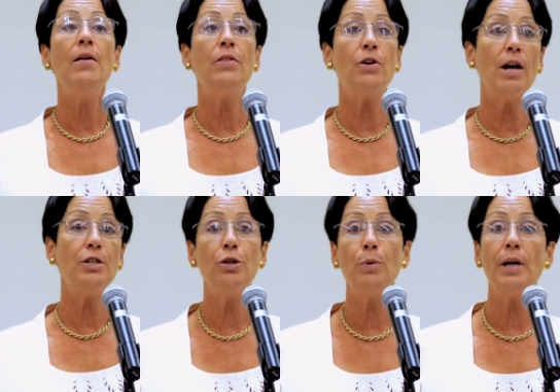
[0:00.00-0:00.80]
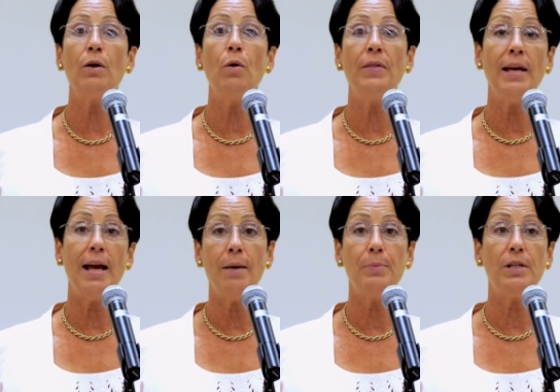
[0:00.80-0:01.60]
they're not doing it on the
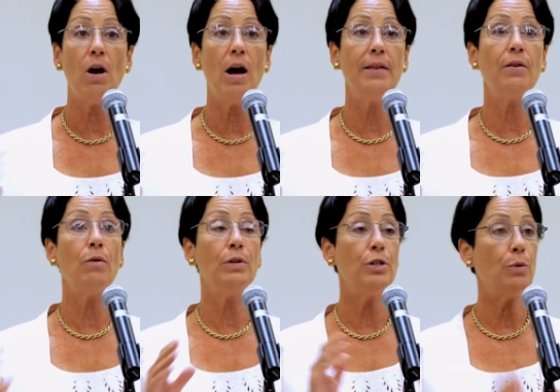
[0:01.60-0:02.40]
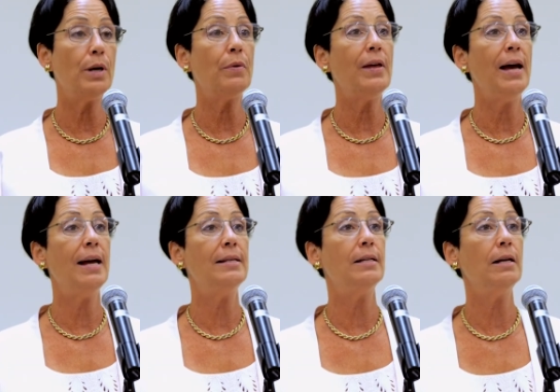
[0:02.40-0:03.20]
AMP side. They're only doing it with
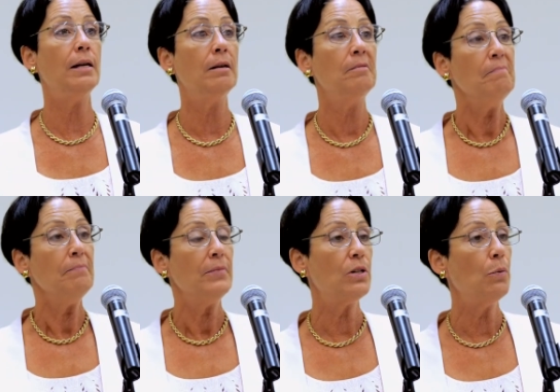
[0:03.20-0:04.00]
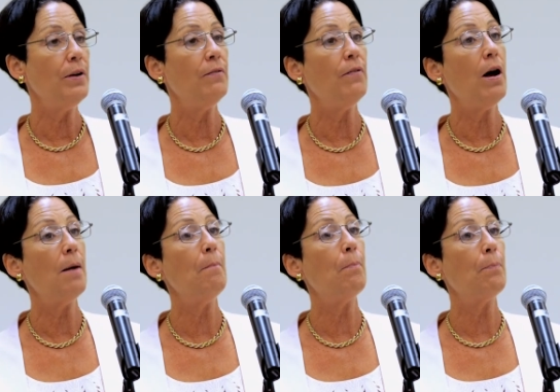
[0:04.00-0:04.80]
AAC. So we've
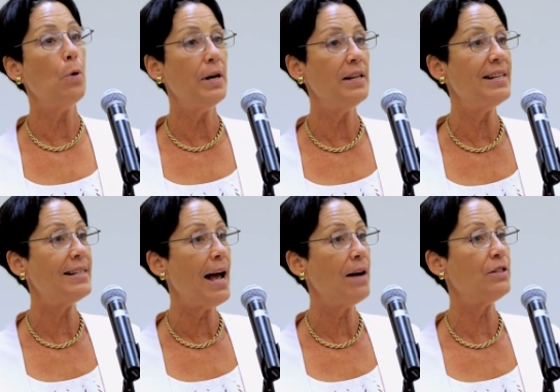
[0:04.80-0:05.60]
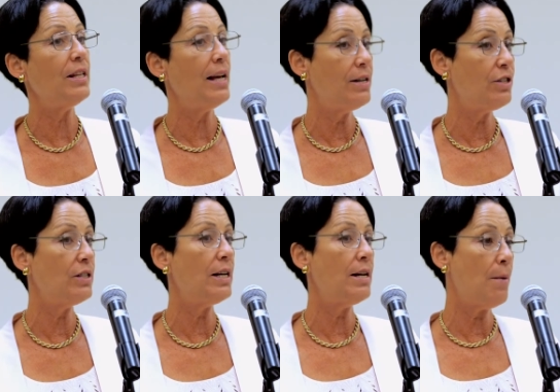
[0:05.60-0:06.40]
pointed this out to the
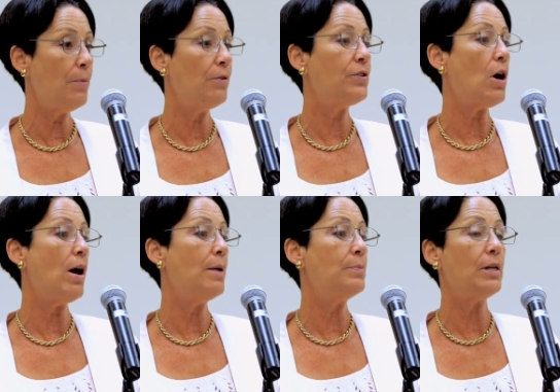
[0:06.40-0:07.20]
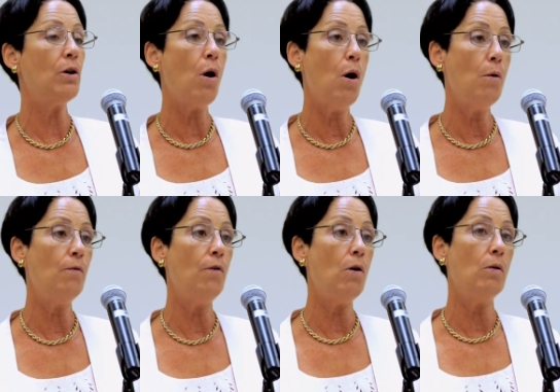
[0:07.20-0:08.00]
agency a number of times and are
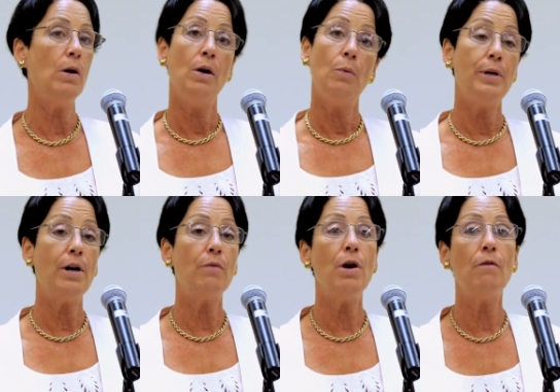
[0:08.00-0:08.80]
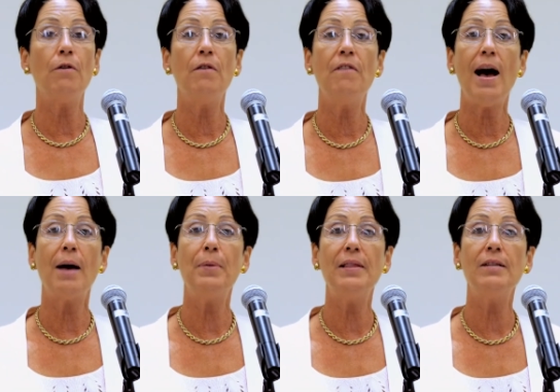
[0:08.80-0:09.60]
hopeful, we don't know for a
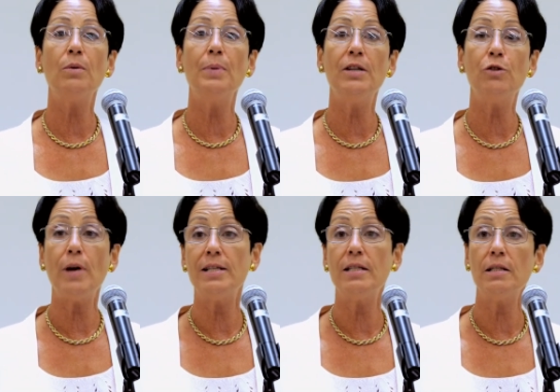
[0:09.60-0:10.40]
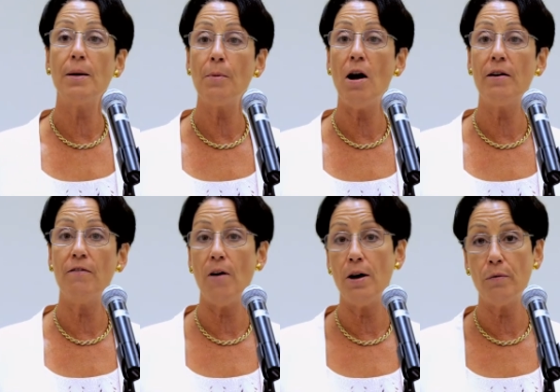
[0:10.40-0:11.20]
fact, but this will be addressed in some kind of
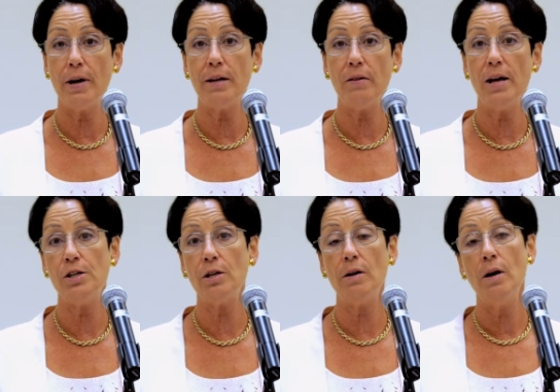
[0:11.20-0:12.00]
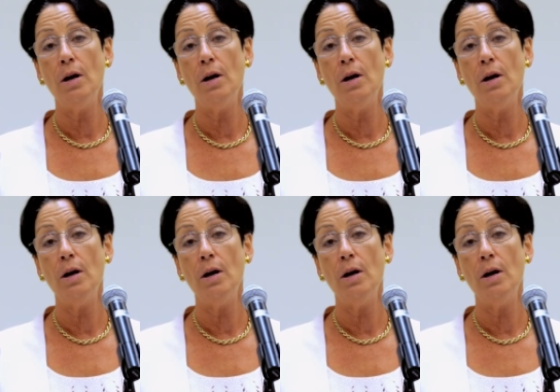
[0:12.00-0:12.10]
final regulation.